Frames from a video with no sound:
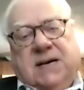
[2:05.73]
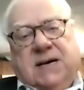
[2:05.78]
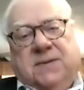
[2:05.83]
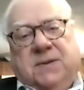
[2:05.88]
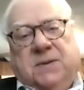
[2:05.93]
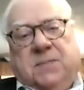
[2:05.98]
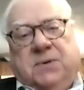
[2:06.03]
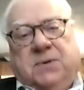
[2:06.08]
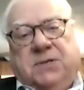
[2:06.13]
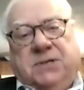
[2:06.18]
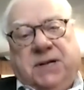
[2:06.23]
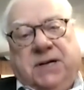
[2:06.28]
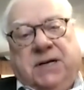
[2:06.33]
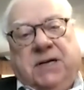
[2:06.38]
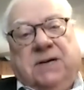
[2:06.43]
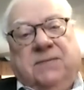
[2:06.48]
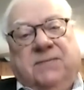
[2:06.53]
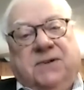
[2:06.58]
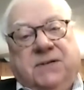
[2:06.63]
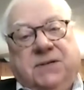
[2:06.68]
of the
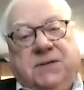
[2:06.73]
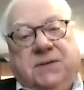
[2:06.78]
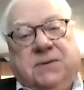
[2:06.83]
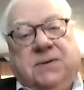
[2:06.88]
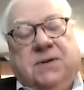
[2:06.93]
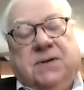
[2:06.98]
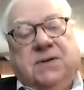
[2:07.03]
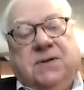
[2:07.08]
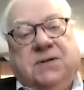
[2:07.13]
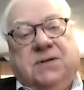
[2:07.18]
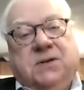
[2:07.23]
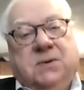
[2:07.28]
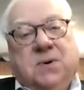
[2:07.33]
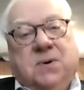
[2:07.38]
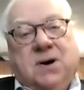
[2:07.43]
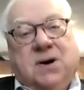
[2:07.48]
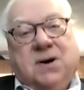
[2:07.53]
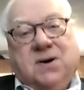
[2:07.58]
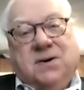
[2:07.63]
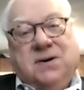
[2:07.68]
percentage of its students
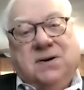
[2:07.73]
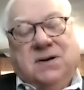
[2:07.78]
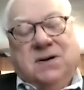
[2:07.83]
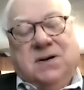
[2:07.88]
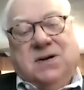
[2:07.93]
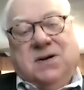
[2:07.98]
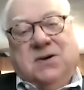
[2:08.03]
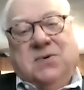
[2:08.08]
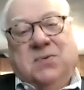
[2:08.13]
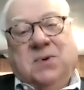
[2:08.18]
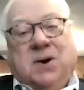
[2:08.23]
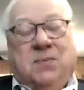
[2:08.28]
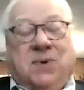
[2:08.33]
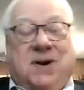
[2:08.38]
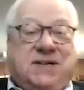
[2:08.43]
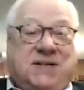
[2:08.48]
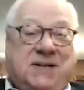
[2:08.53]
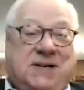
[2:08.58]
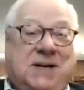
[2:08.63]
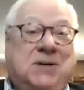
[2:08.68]
who are who are
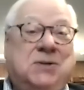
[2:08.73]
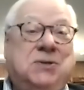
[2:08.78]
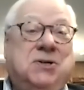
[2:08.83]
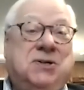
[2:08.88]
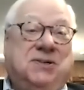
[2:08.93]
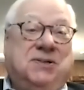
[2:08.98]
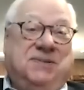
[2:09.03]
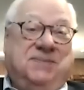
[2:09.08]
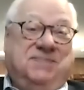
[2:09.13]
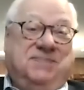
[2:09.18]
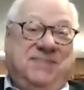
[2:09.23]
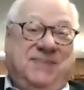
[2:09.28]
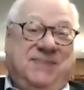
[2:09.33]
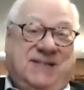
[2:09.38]
residential,